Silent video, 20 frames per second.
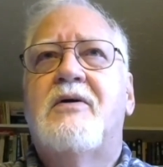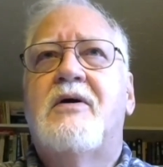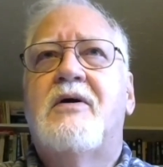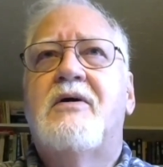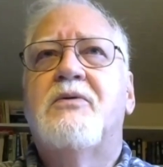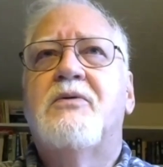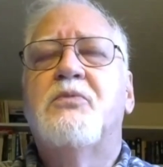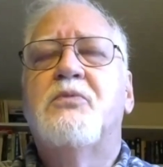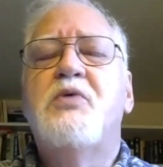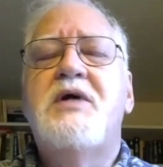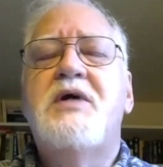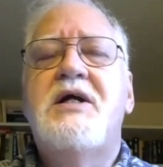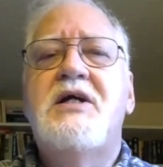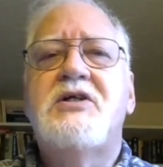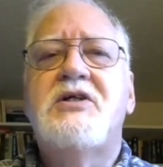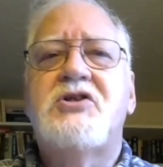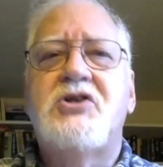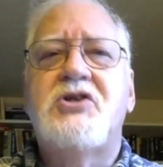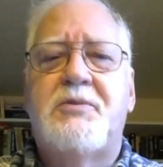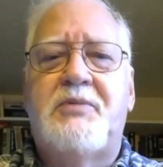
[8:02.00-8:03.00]

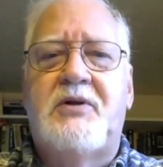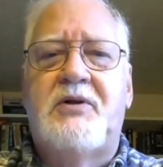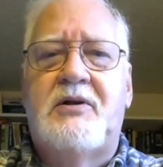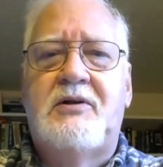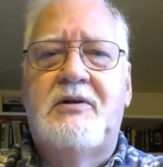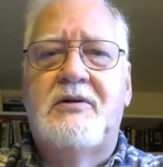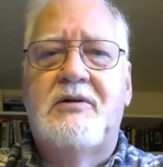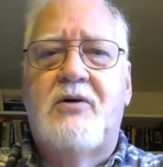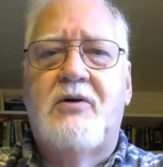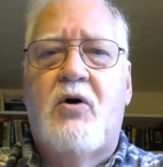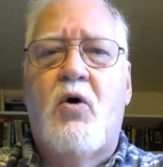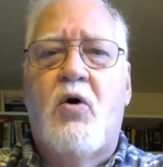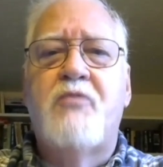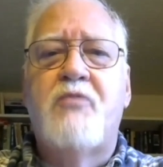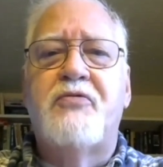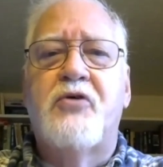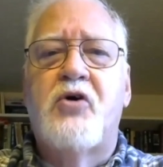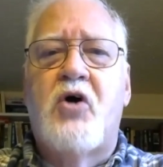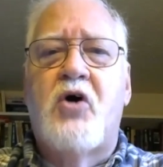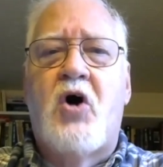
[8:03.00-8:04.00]
reasonable
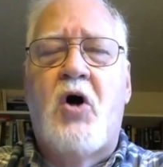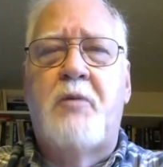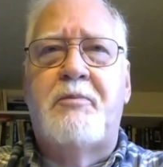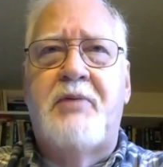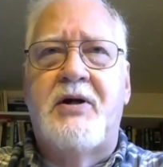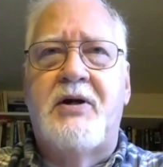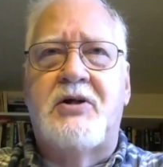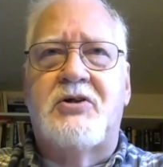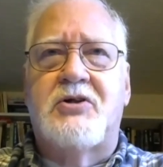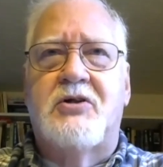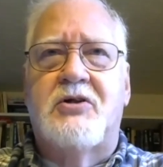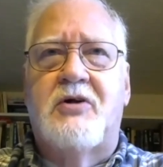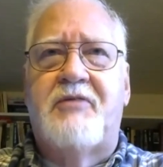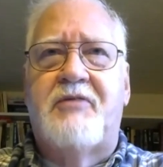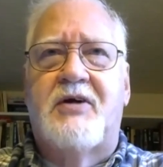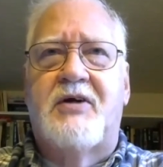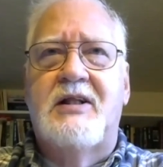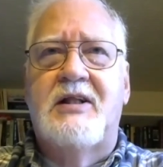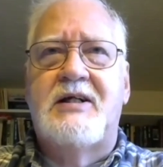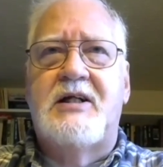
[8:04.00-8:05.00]
overall picture of
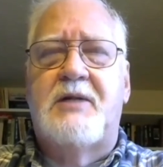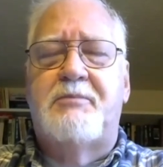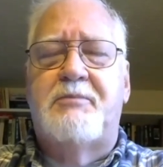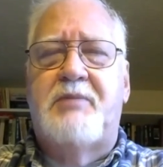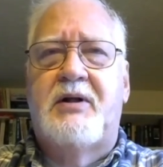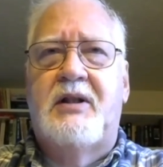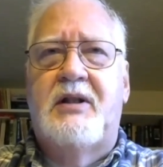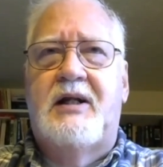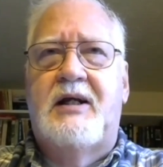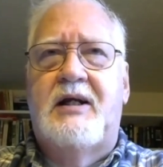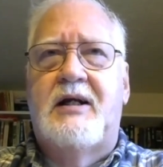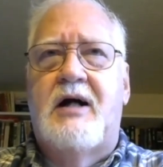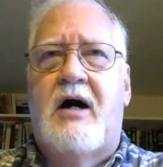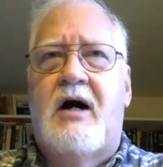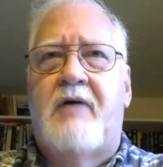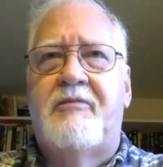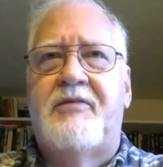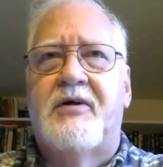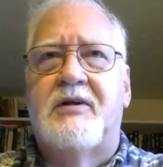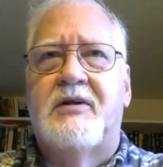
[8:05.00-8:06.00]
the cleanability
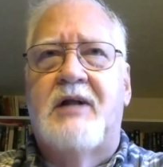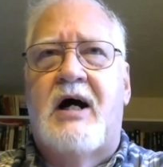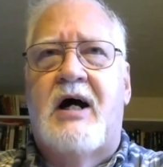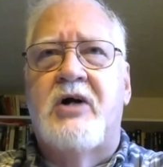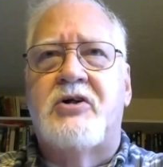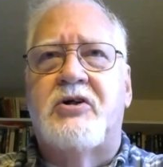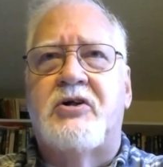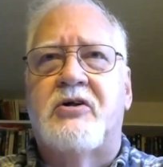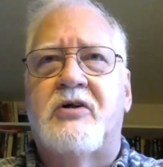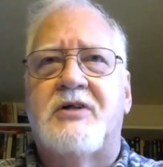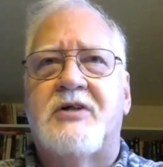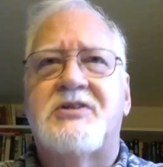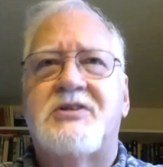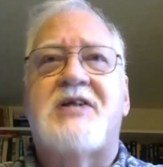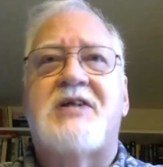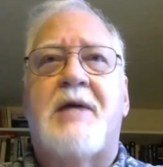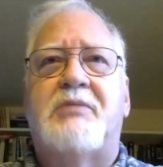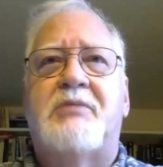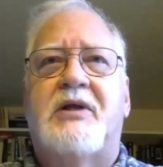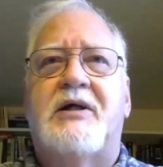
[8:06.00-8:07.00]
of the larger
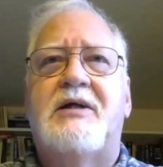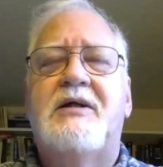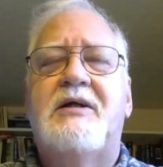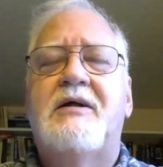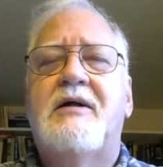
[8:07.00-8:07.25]
assembly?